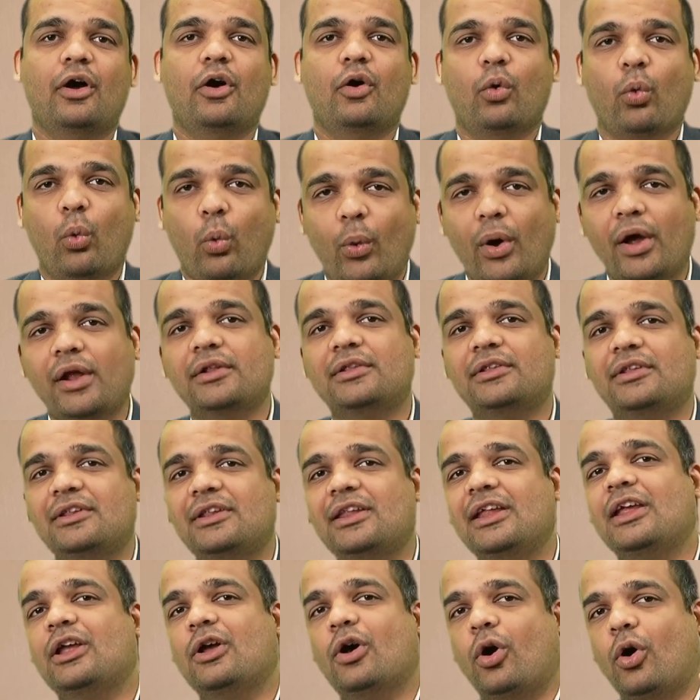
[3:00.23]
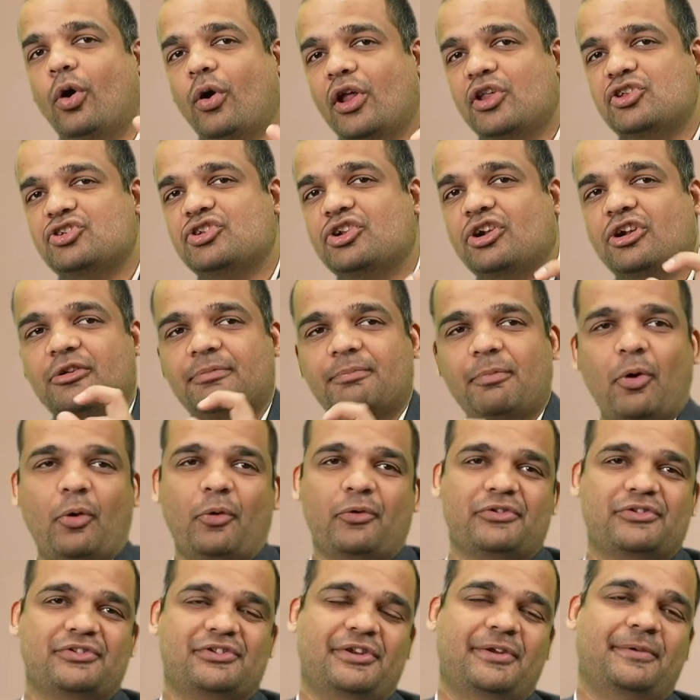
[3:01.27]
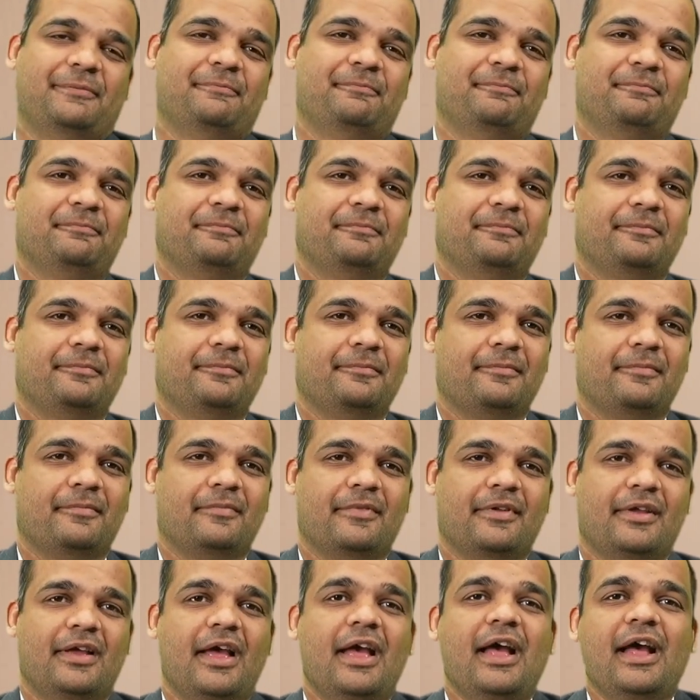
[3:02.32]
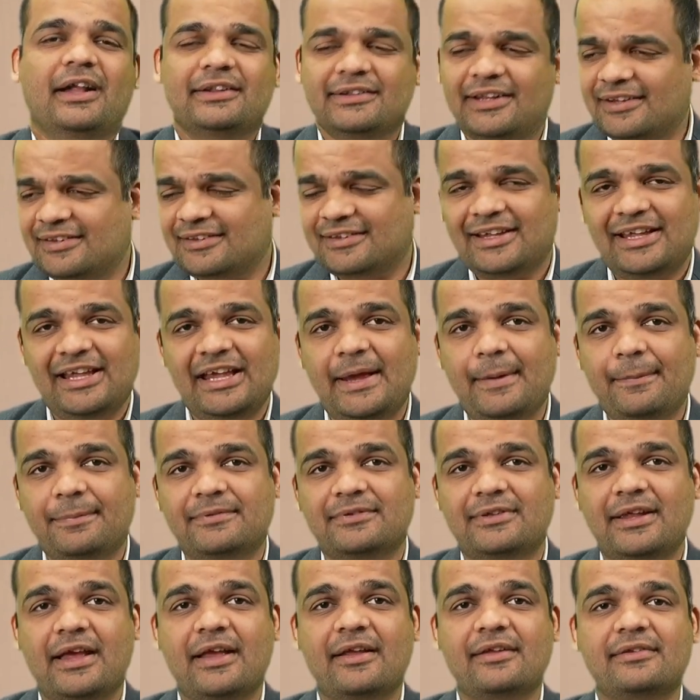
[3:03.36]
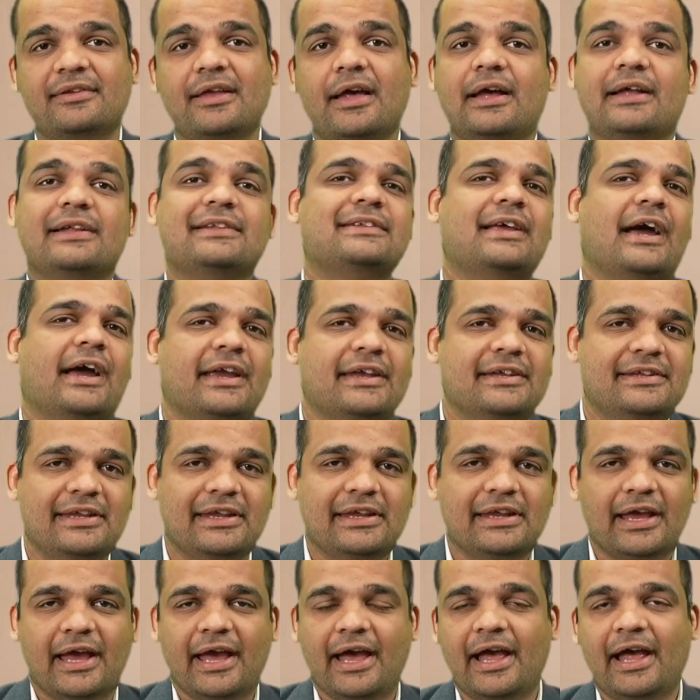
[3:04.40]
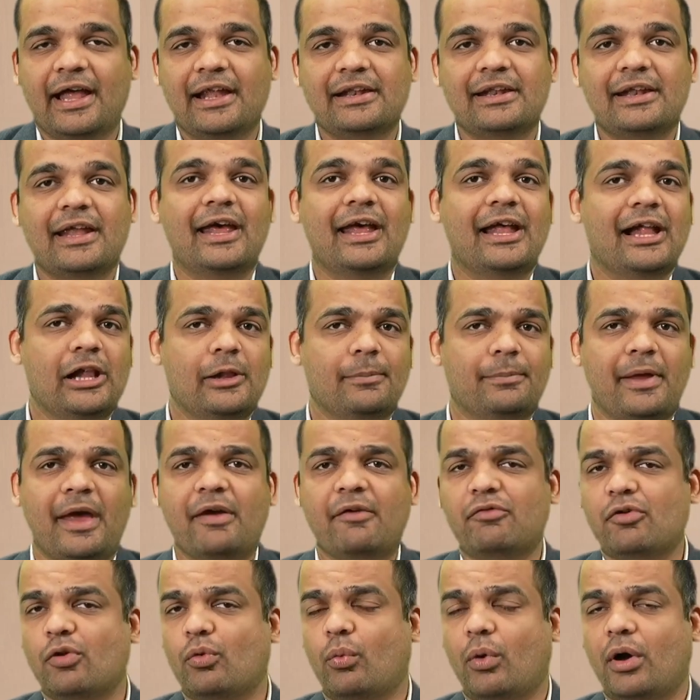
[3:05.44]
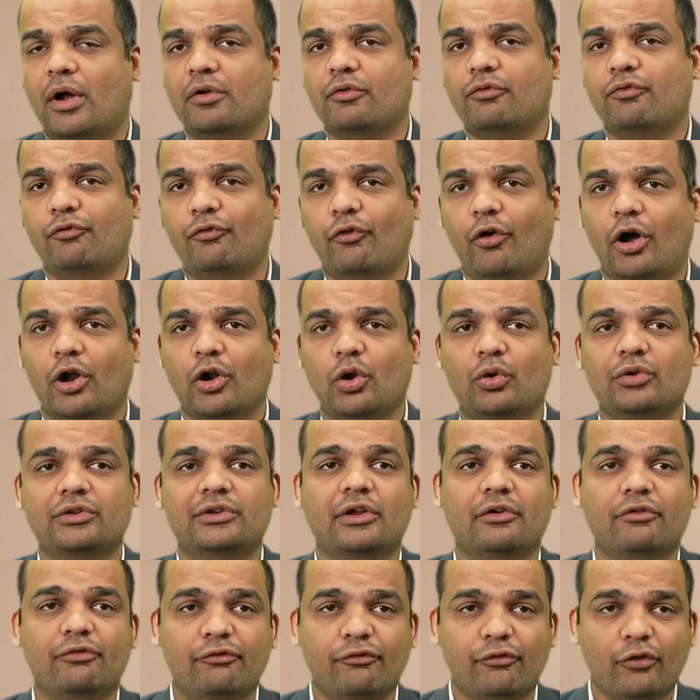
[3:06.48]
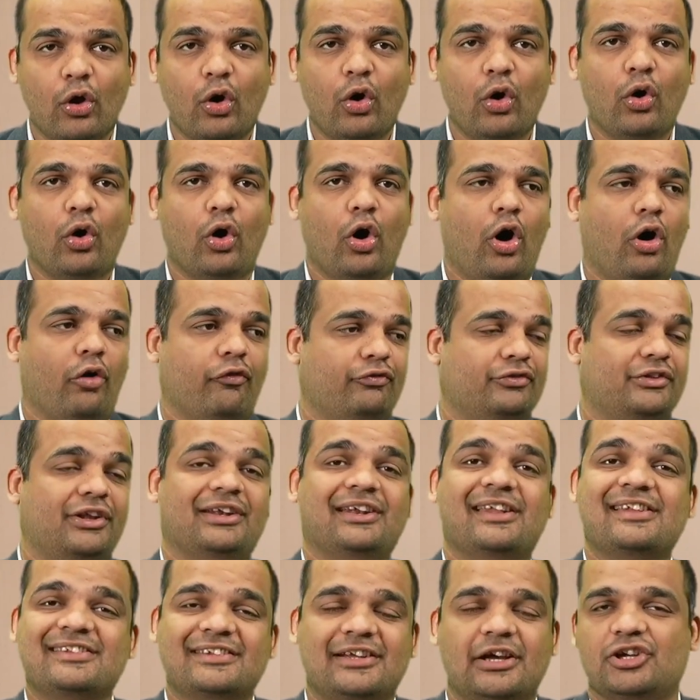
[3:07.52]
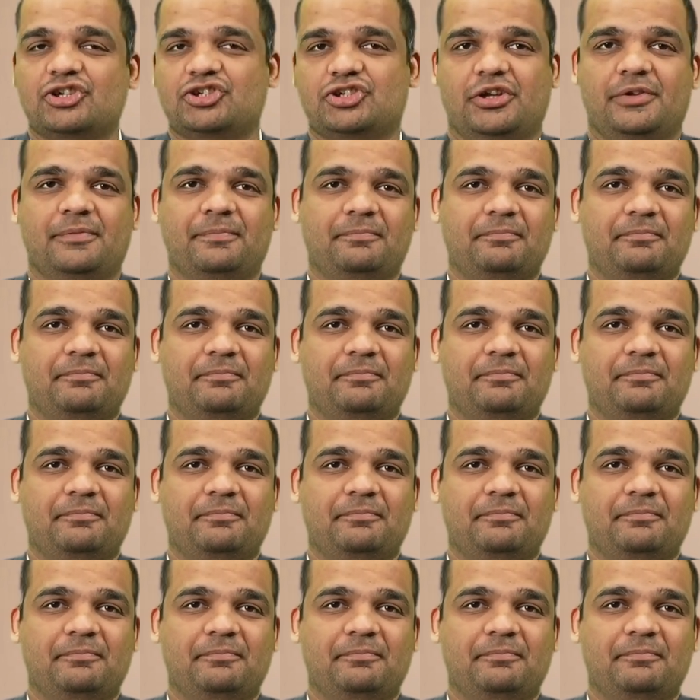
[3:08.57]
with the original post. This keeps things tidy and help everyone follow the flow of the discussion.